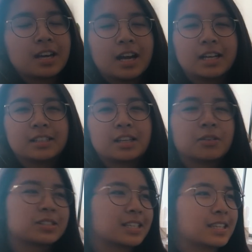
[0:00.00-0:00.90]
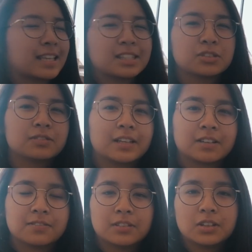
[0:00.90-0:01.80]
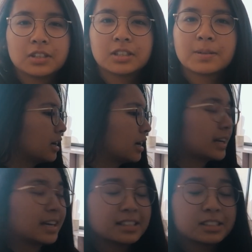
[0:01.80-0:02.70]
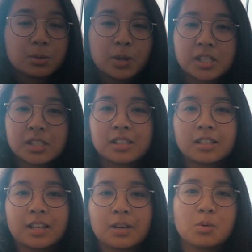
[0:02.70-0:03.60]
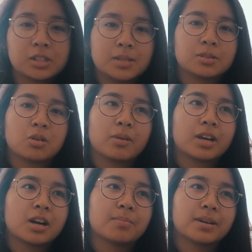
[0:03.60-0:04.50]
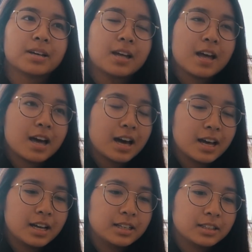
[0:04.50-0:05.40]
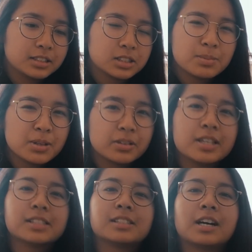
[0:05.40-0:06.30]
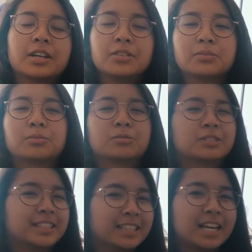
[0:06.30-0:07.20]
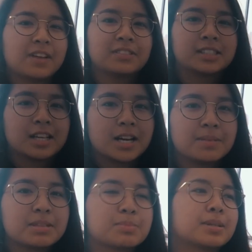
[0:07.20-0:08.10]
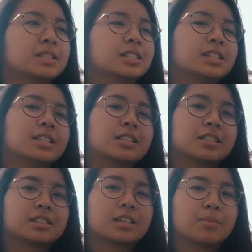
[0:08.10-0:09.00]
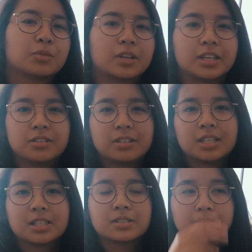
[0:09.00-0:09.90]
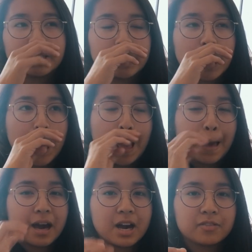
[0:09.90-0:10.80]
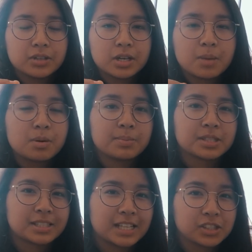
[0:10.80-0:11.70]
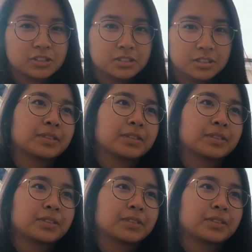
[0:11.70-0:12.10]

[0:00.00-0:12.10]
And I was thinking that's sort of like a vlog. I get some questions that are like, what time do I wake up? And to be honest, I don't really have a time, especially because I'm not at uni. I don't really have a proper schedule.